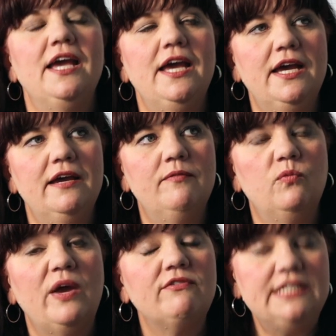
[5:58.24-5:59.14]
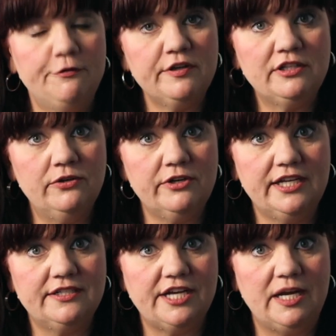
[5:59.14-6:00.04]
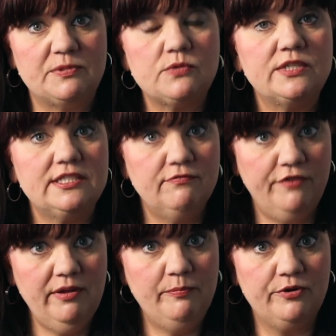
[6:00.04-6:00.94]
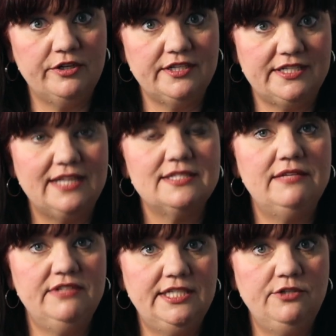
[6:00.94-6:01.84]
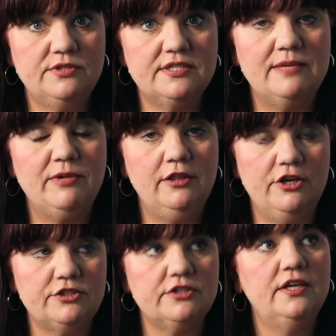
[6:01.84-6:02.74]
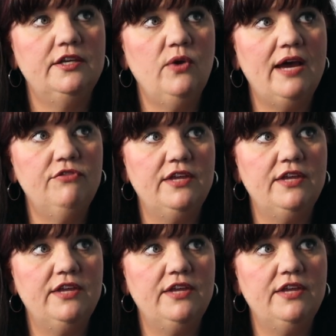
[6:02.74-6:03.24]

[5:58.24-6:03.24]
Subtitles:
We have different learning types, which is very important, and CVT uses them a lot. You have